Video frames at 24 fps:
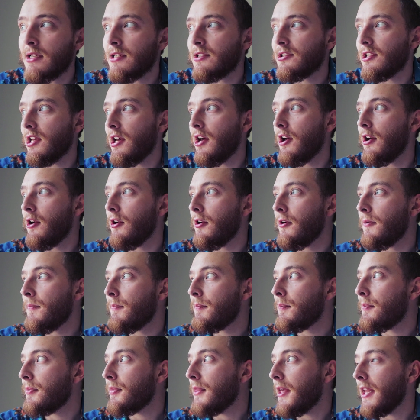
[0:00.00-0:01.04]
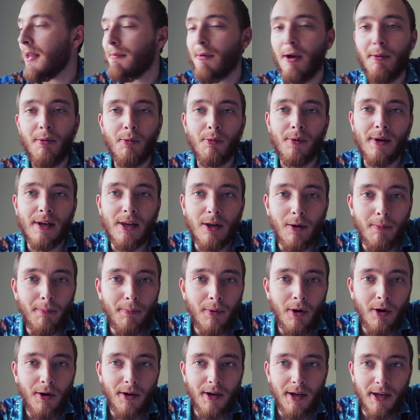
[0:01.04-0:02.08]
So at the moment we're in
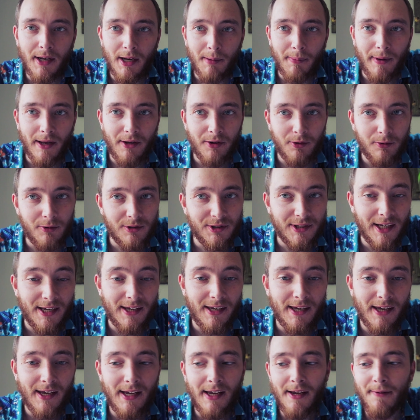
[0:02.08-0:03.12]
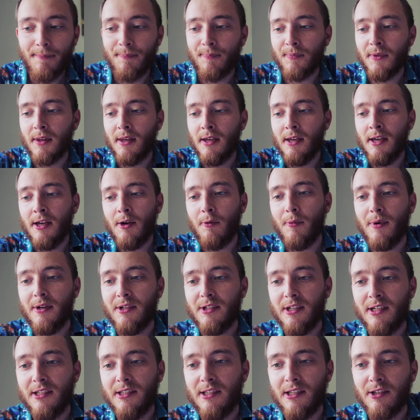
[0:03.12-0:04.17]
Lombok in a place called Senggigi,
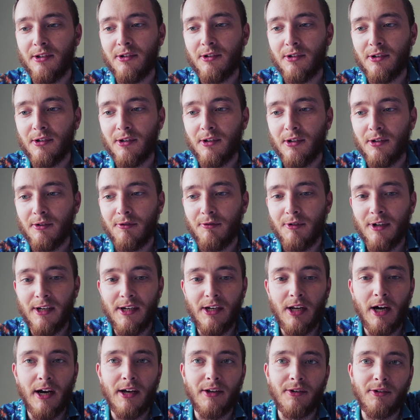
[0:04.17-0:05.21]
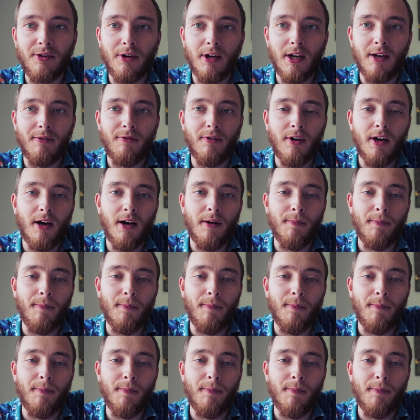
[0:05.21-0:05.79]
which is this really nice kind of